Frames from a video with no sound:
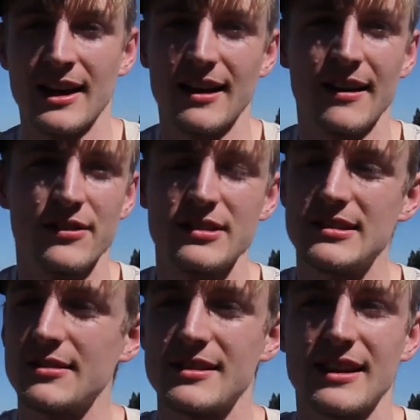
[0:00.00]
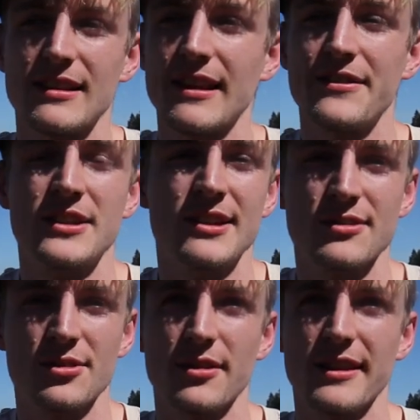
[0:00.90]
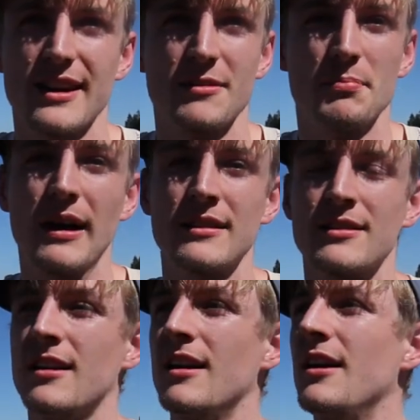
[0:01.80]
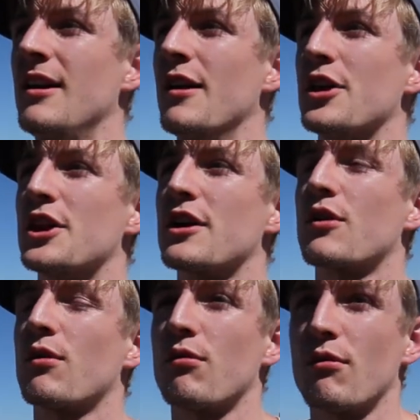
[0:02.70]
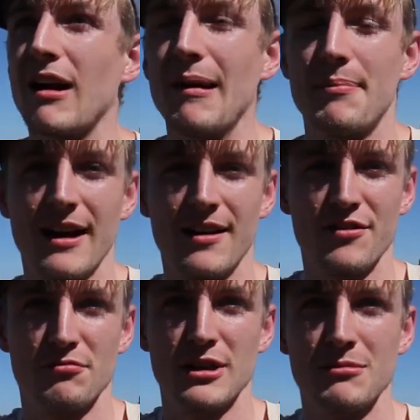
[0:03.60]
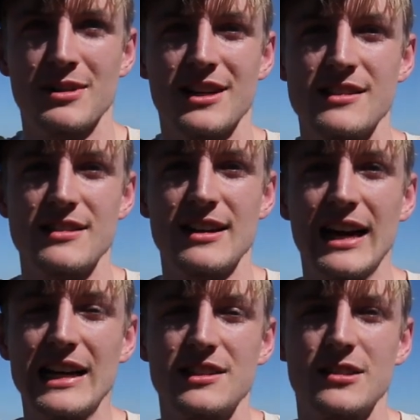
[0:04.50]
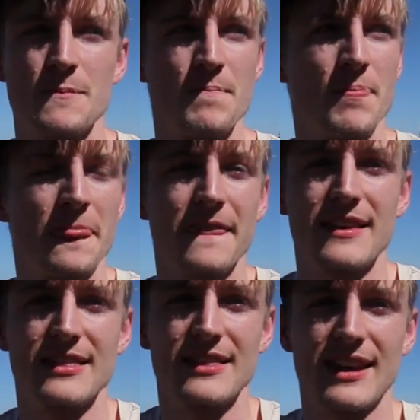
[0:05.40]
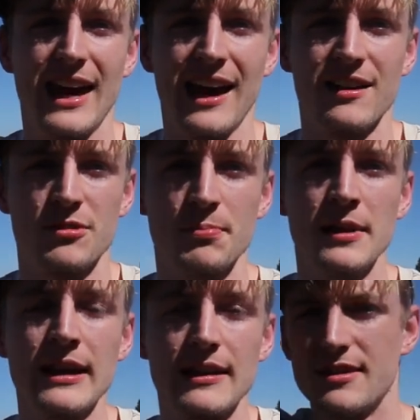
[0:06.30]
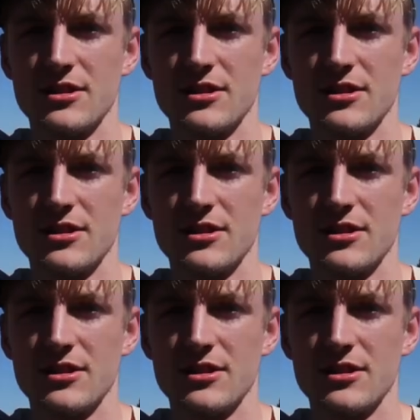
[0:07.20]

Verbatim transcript: like, ever since I was like 11 years old, that has bugged the crap out of me because snakes can't blink.